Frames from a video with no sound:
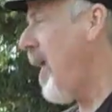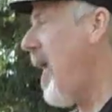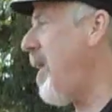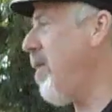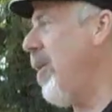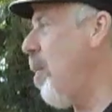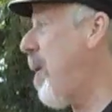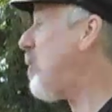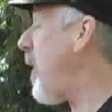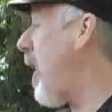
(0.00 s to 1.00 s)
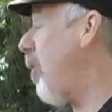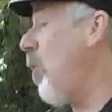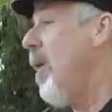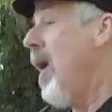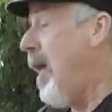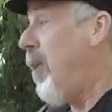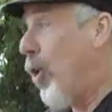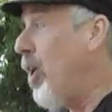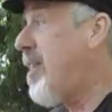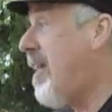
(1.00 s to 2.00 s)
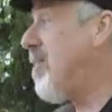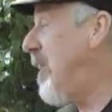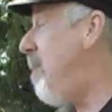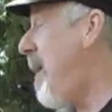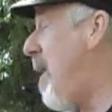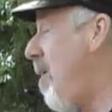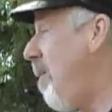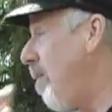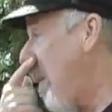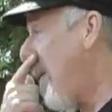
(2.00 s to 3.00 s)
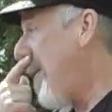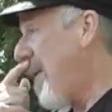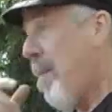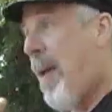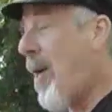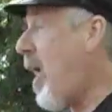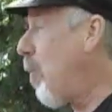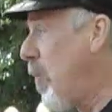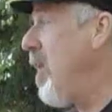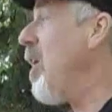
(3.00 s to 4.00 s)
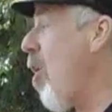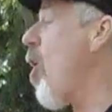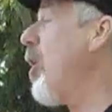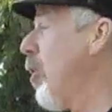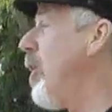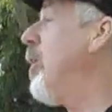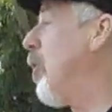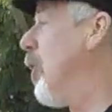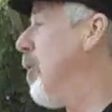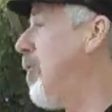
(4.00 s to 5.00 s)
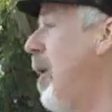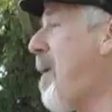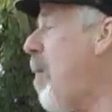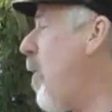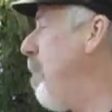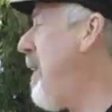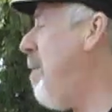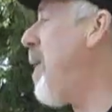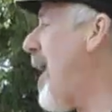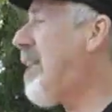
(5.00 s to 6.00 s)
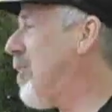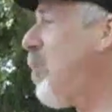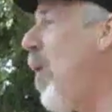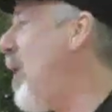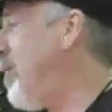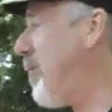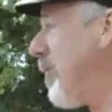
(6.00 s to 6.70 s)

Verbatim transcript: And you know, I don't know. In the early days of email, people had a really hard learning curve about what an email actually was,